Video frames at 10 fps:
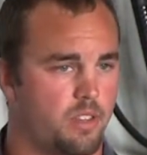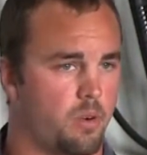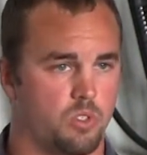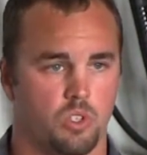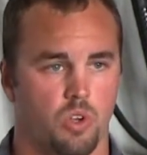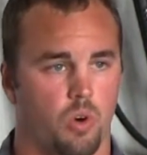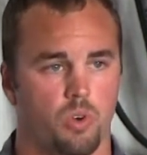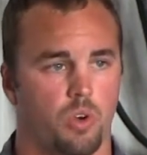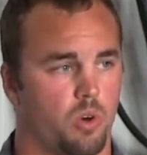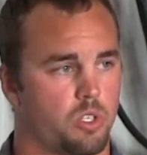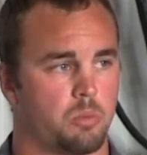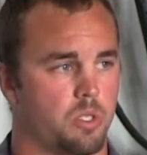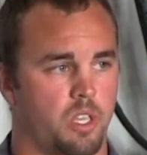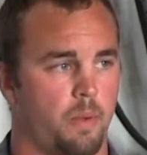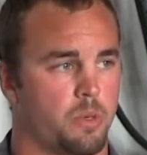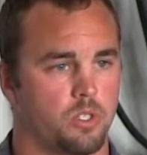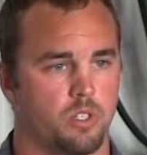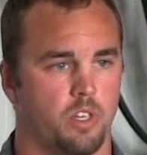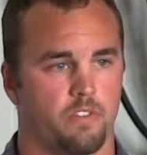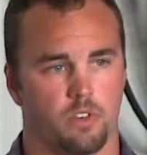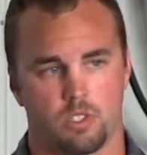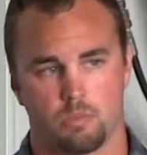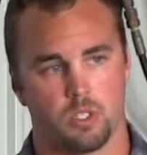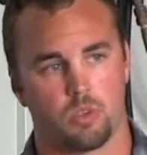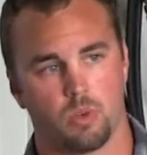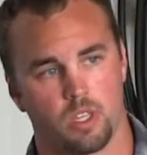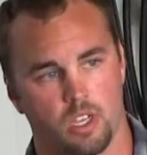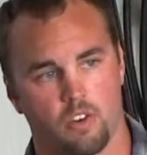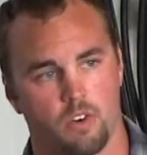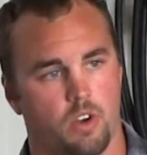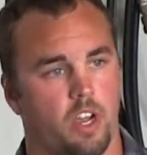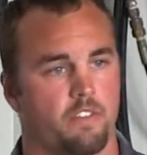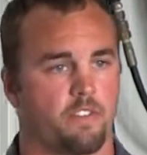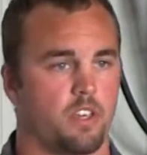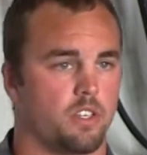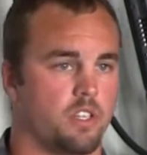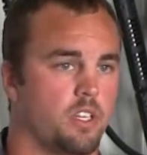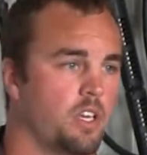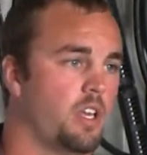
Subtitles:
there was no noticeable temperature difference between the cover crop field